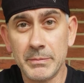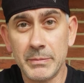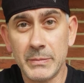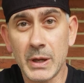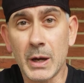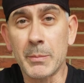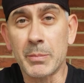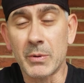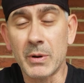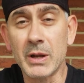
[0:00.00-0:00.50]

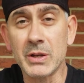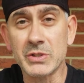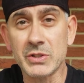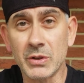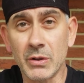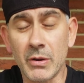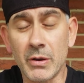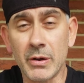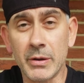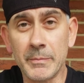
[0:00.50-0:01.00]
upper
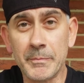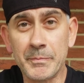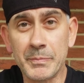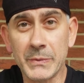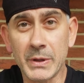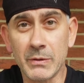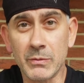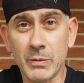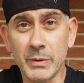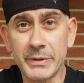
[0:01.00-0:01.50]
echelon
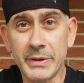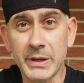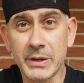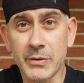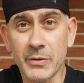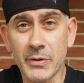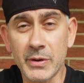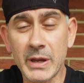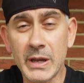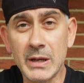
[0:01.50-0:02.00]
of what they
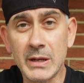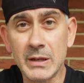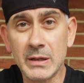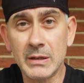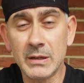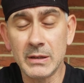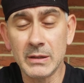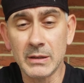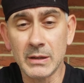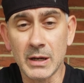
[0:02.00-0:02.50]

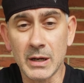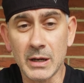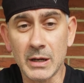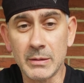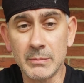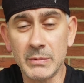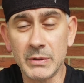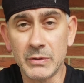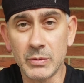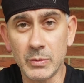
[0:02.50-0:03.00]
created
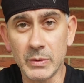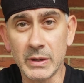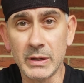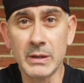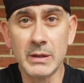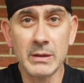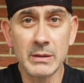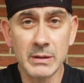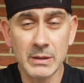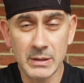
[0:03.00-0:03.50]

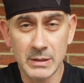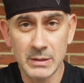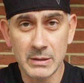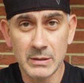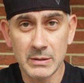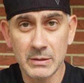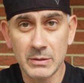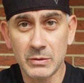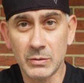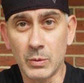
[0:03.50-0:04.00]
between
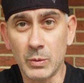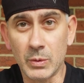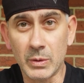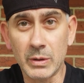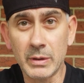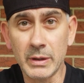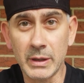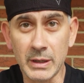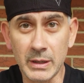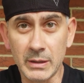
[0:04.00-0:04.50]

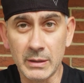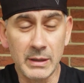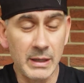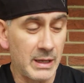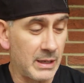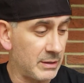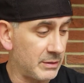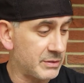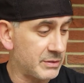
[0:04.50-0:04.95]
Toor and Haley